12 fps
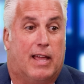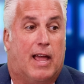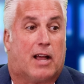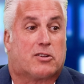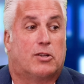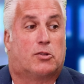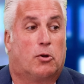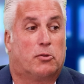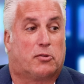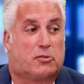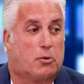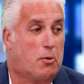he actually
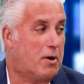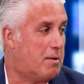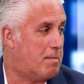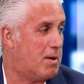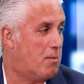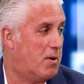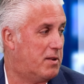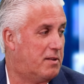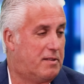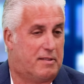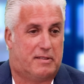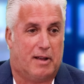told a story to me
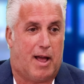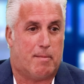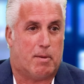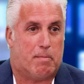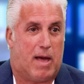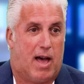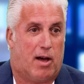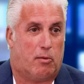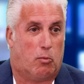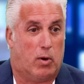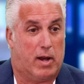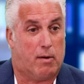one time
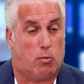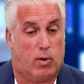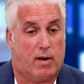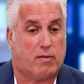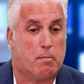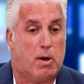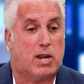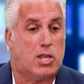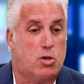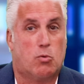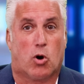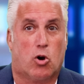about whatever money
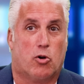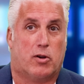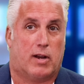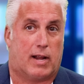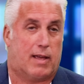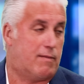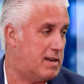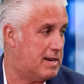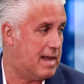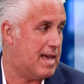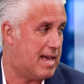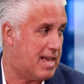you earned in a given
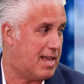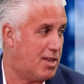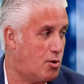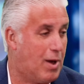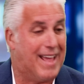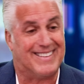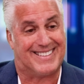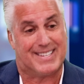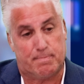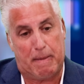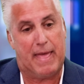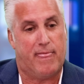day, you had to
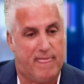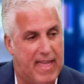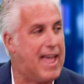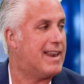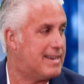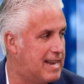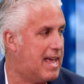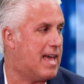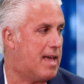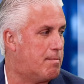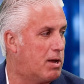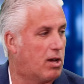spend that
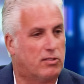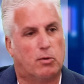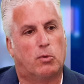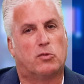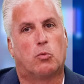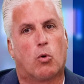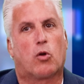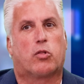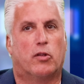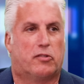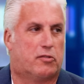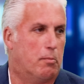day because it was
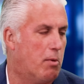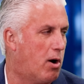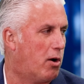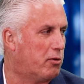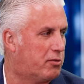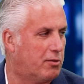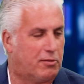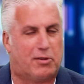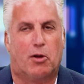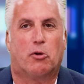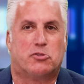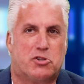worthless tomorrow. So there's
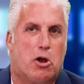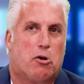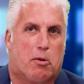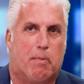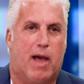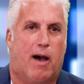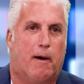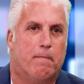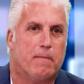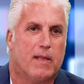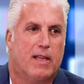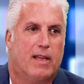the old joke about,